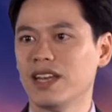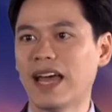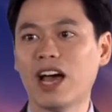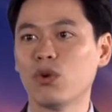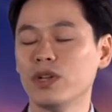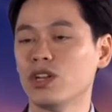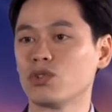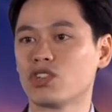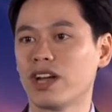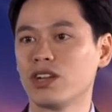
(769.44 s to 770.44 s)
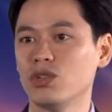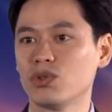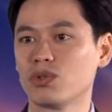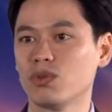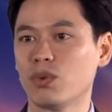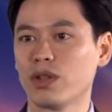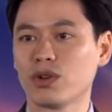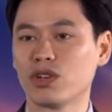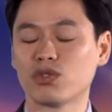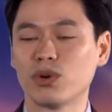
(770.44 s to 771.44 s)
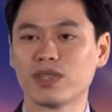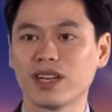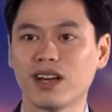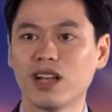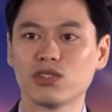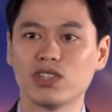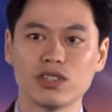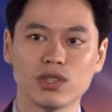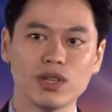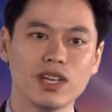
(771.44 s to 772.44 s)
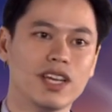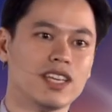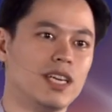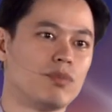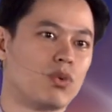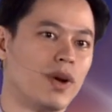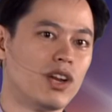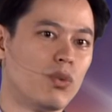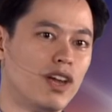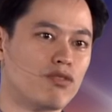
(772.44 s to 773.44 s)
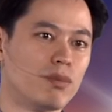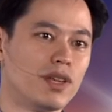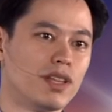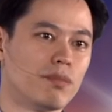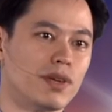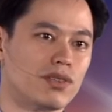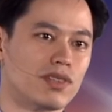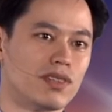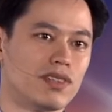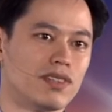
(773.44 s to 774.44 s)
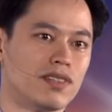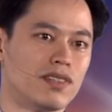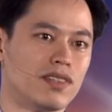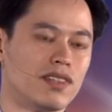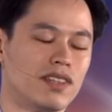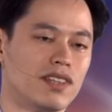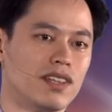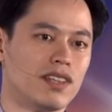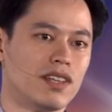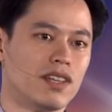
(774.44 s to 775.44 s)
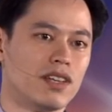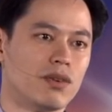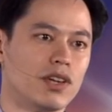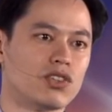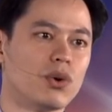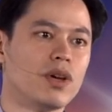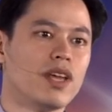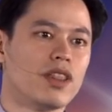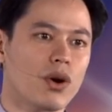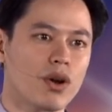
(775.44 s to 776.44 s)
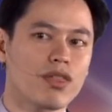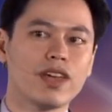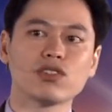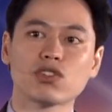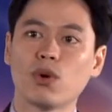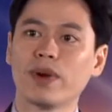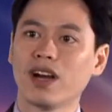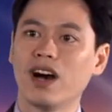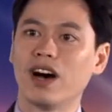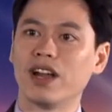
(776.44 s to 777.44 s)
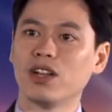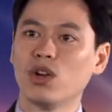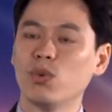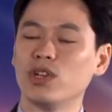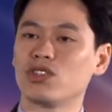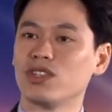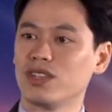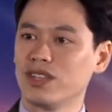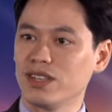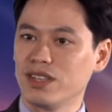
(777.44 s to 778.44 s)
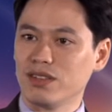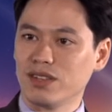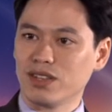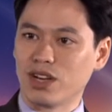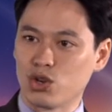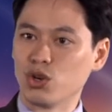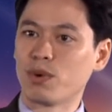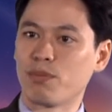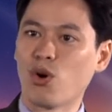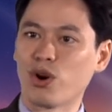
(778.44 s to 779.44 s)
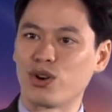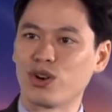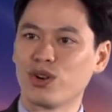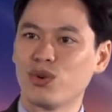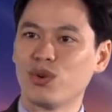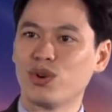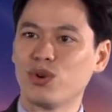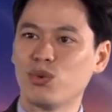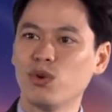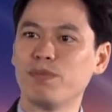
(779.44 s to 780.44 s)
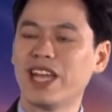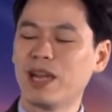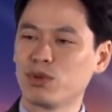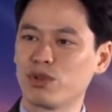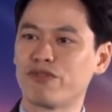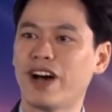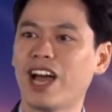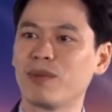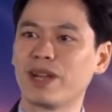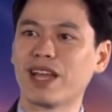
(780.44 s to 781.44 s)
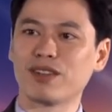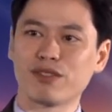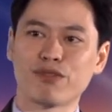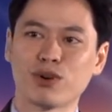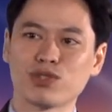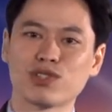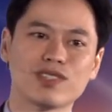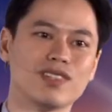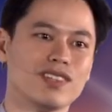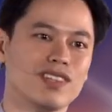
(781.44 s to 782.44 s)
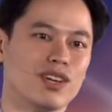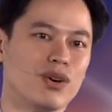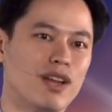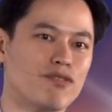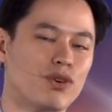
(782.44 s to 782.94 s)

Now we know China used weather control technology to keep the rain away from the Olympics. Right? So there are things going on which a good reporter would be able to find, but at the first, you know, at